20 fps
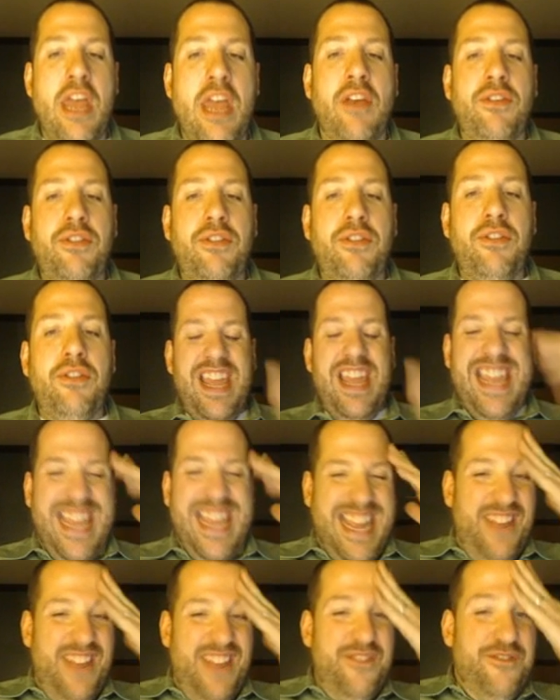So
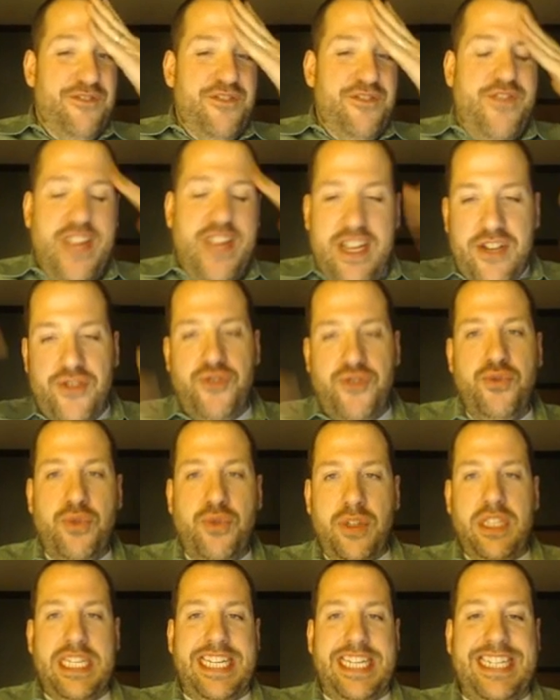it
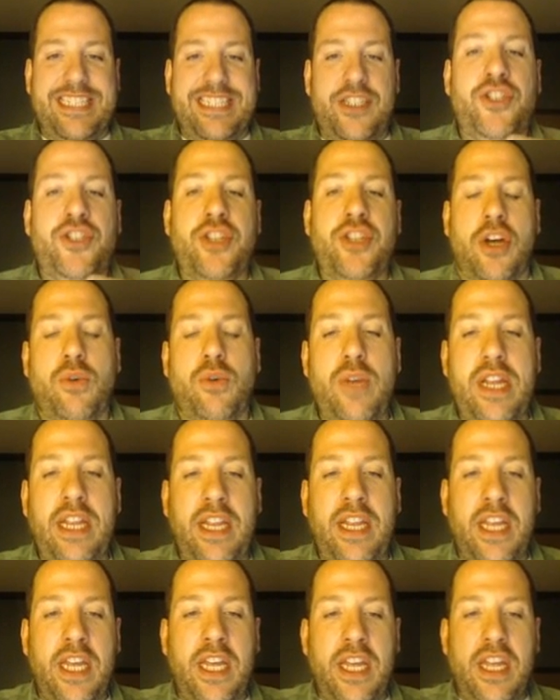visually is
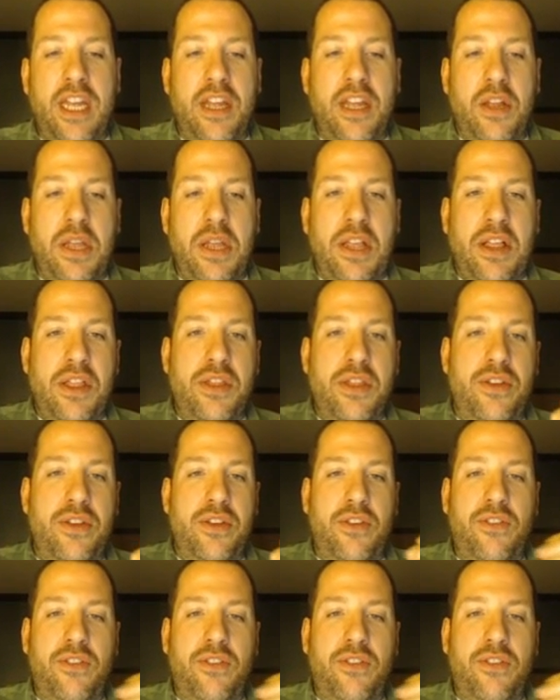showing the